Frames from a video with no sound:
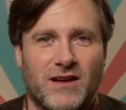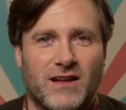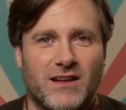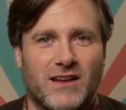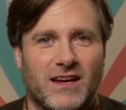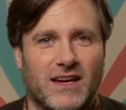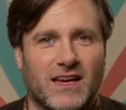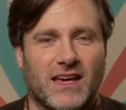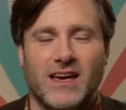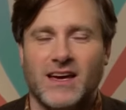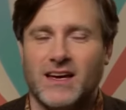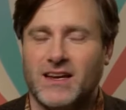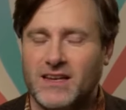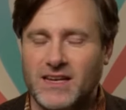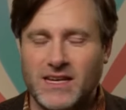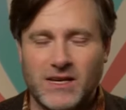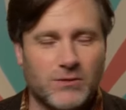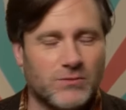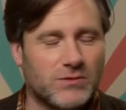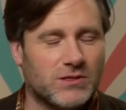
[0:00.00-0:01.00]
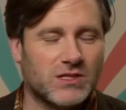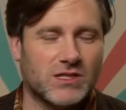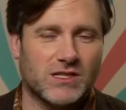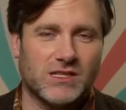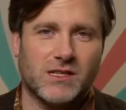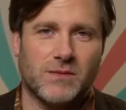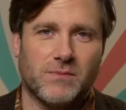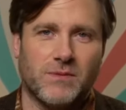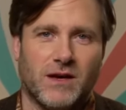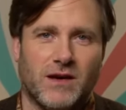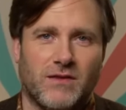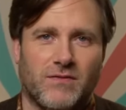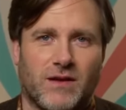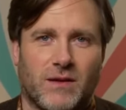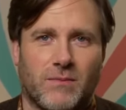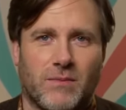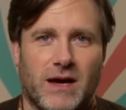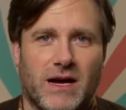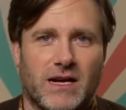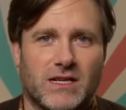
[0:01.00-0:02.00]
felt like Neil was just the
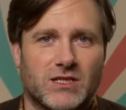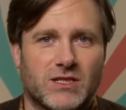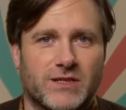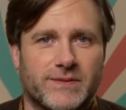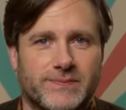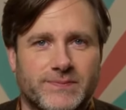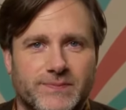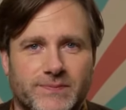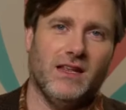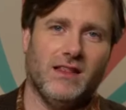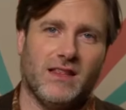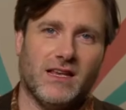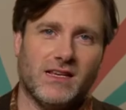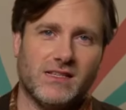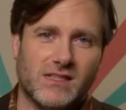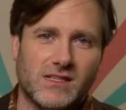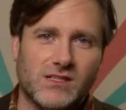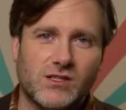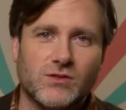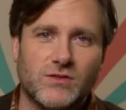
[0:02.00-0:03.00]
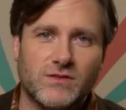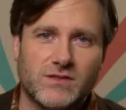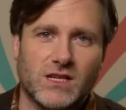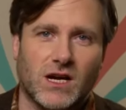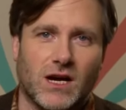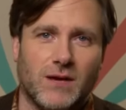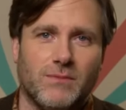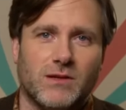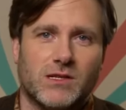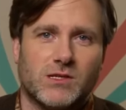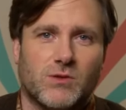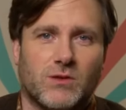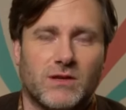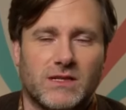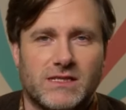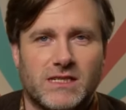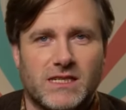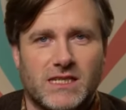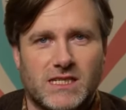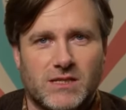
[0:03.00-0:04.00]
perfect match. It, there's a sort of timeless
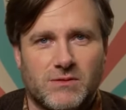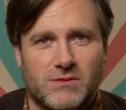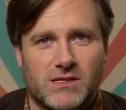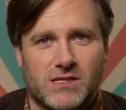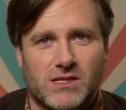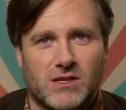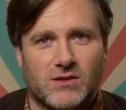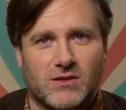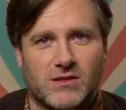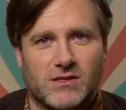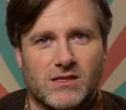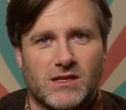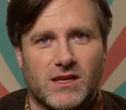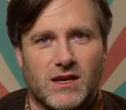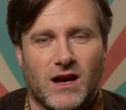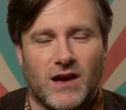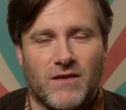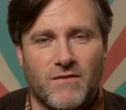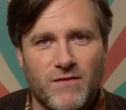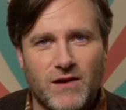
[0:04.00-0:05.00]
quality to his songs that I